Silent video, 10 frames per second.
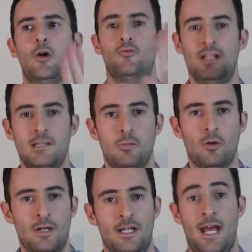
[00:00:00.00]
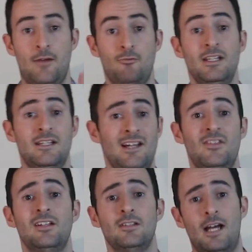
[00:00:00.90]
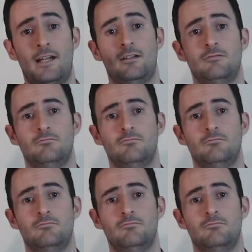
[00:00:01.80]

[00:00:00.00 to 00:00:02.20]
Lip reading: really boring and really nothing like